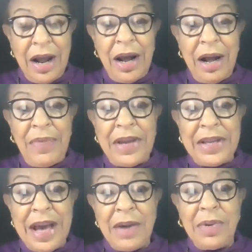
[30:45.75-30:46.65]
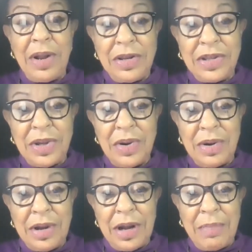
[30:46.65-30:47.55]
And God will
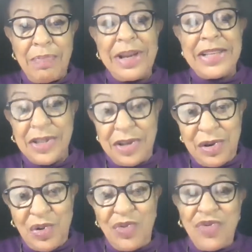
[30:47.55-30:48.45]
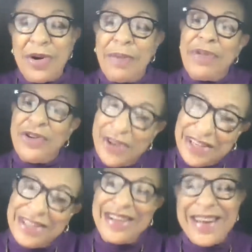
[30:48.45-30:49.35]
also bless you for
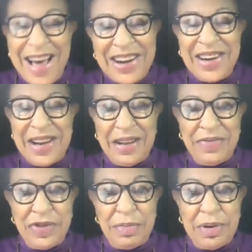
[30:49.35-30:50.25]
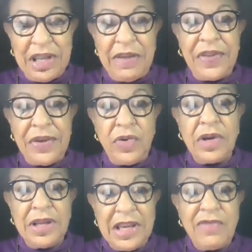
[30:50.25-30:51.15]
trusting God enough to believe that you
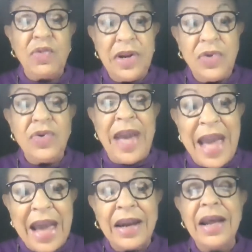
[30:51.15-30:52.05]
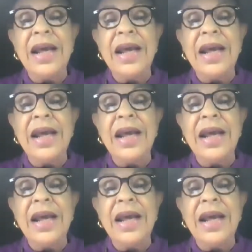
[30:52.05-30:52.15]
can give what you can